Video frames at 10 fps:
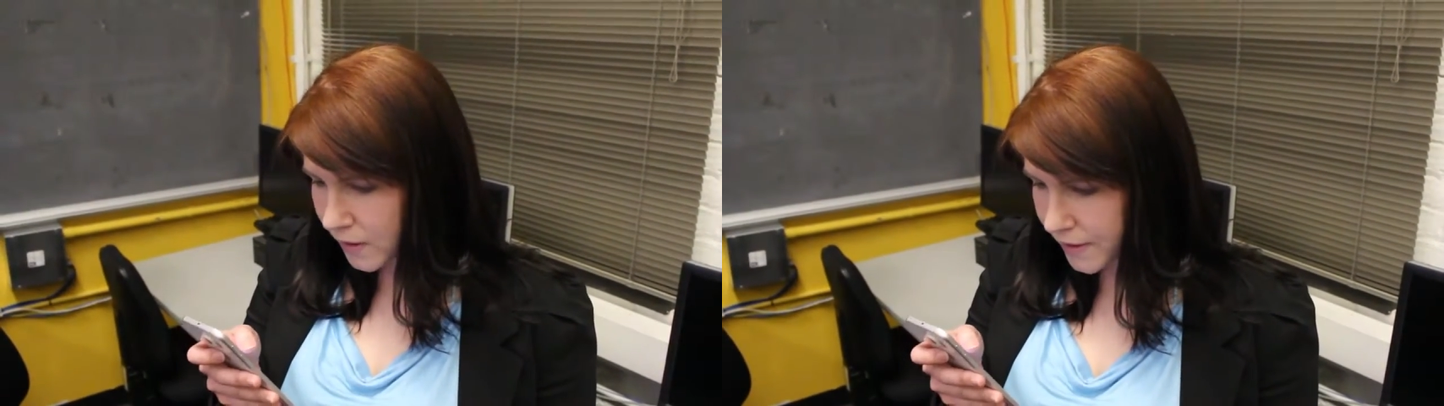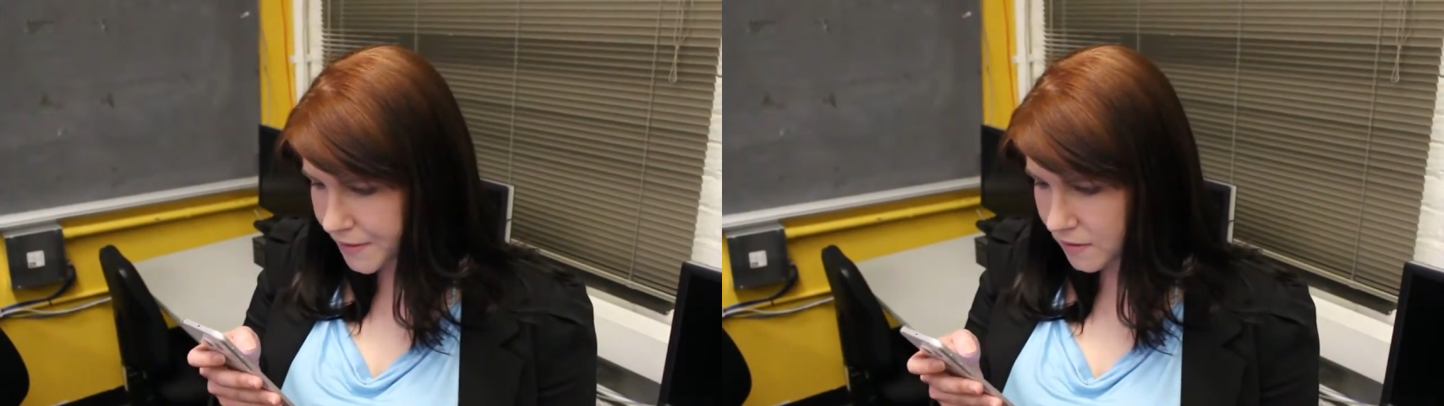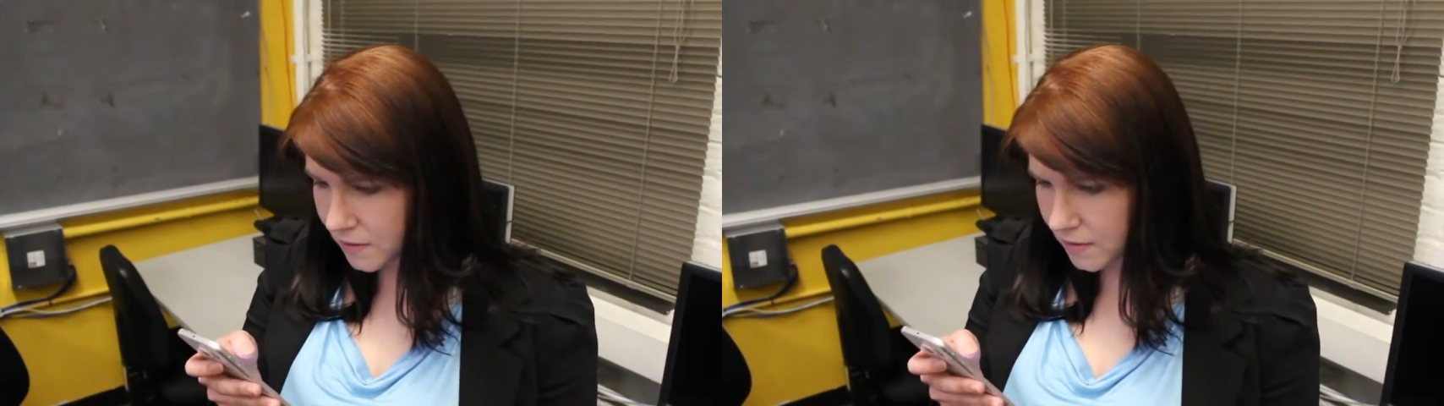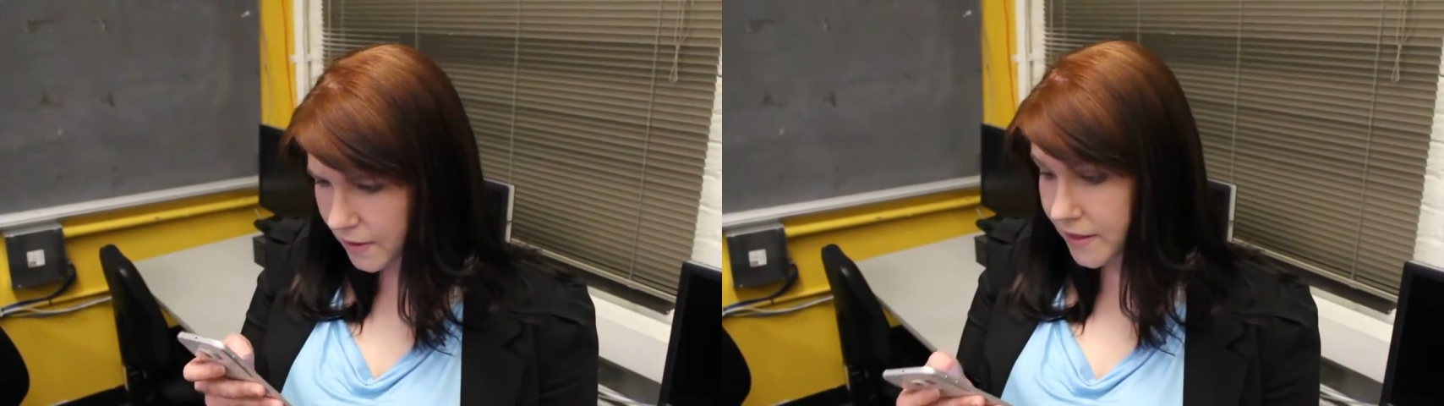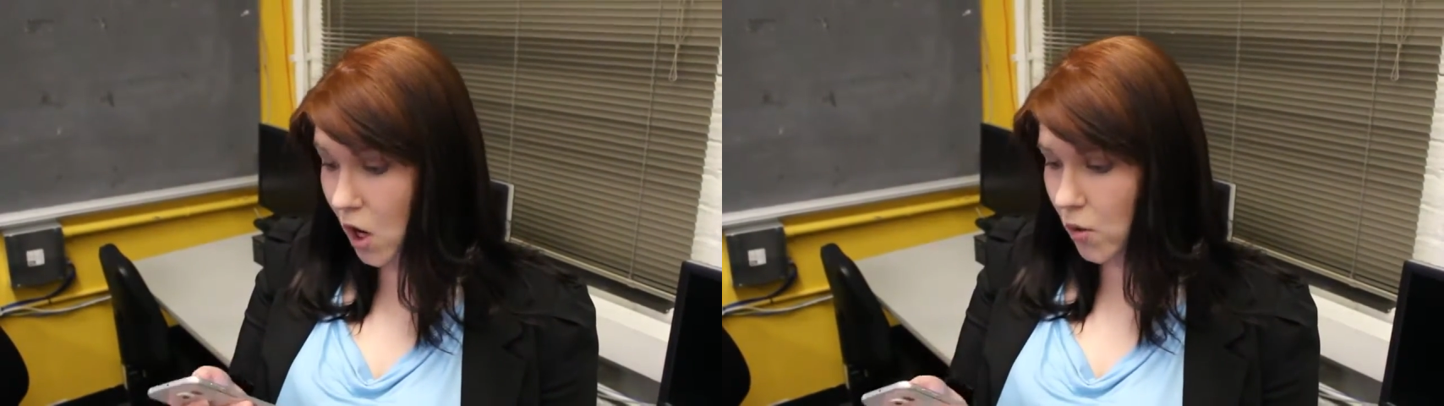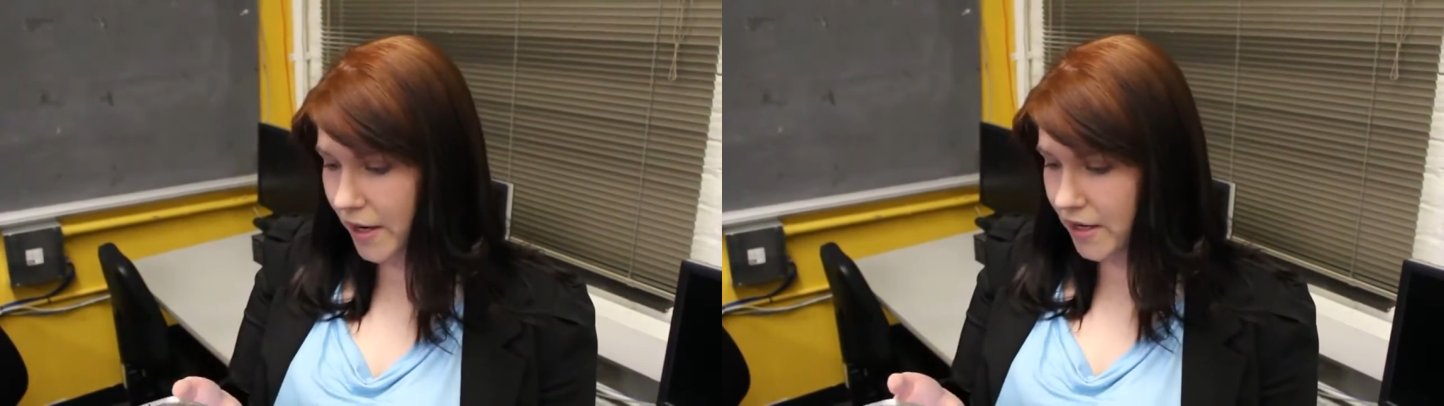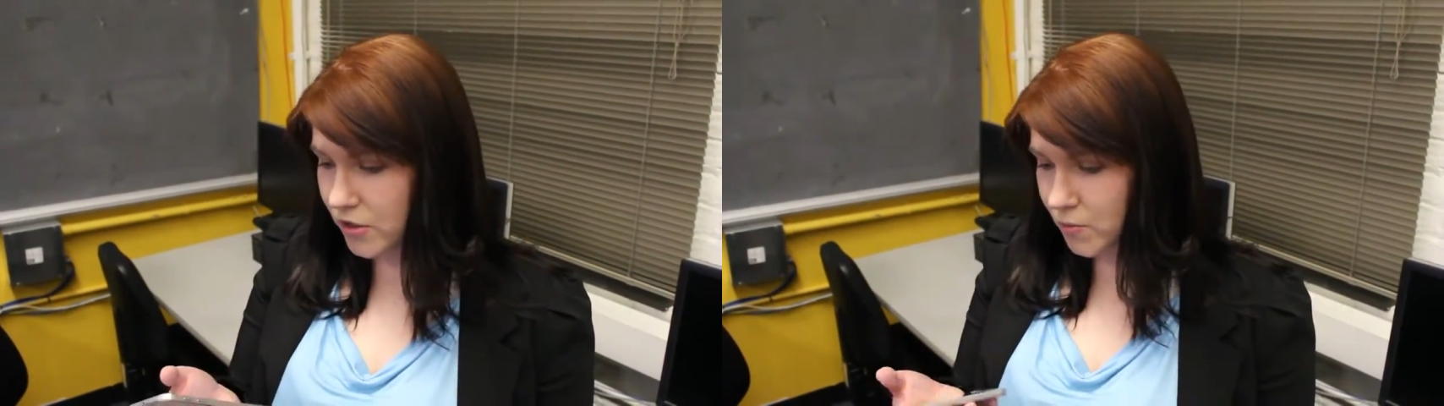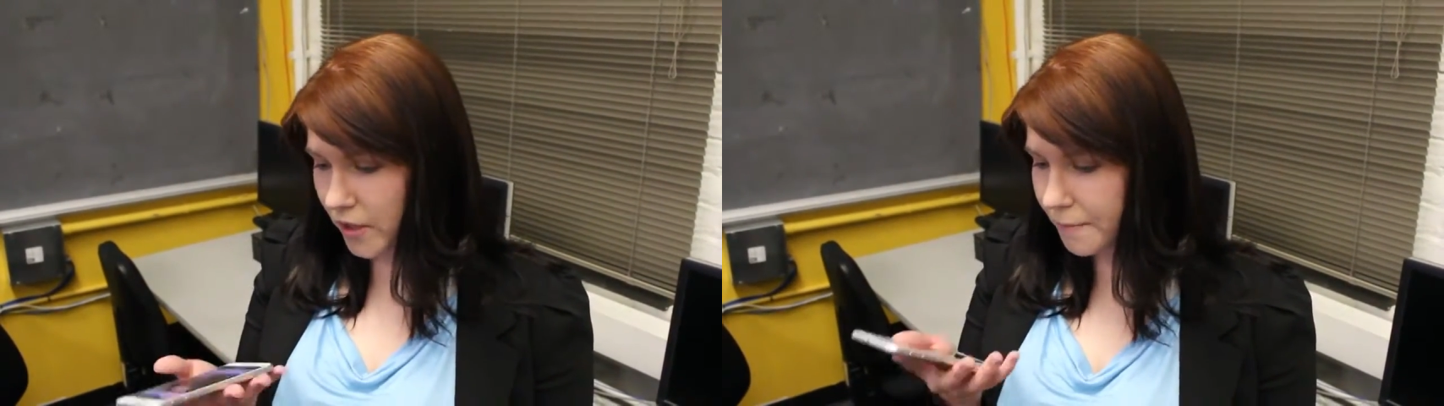let's, let's, okay,
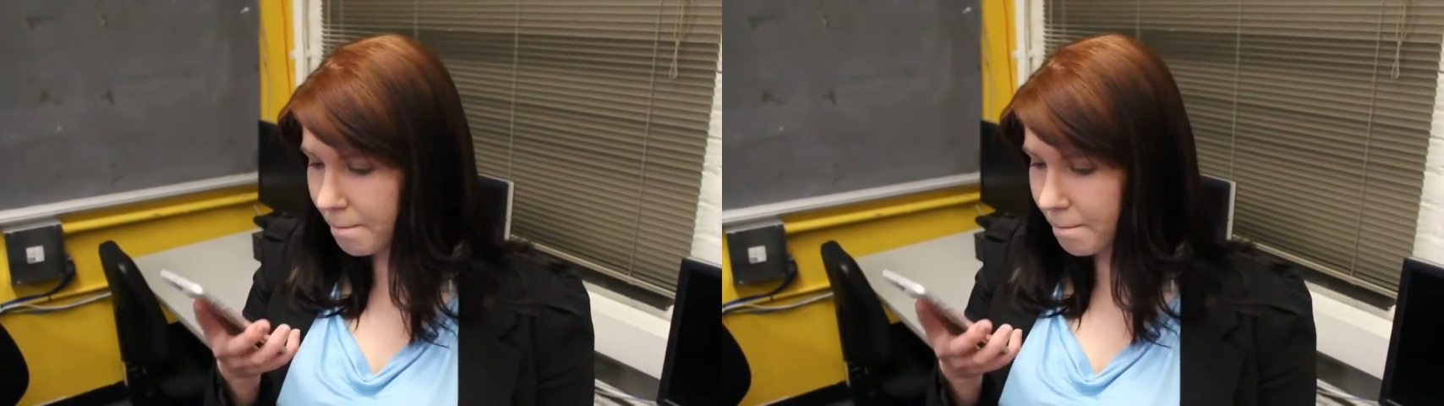here's one.